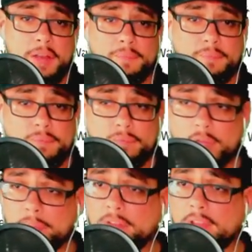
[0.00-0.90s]
on.
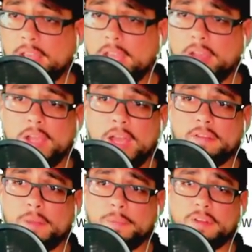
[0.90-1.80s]
Give me a second here,
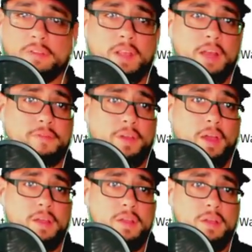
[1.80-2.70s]
guys. Let me just kind
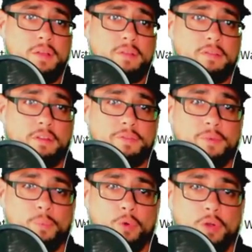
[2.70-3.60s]
of search
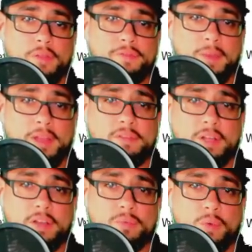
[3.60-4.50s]
for more information
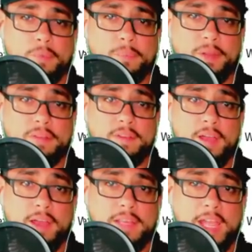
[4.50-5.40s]
on this one. But
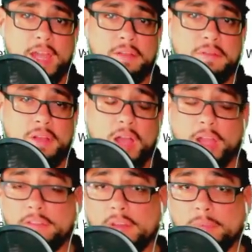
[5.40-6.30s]
yeah,
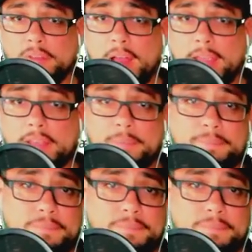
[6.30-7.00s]
it seems like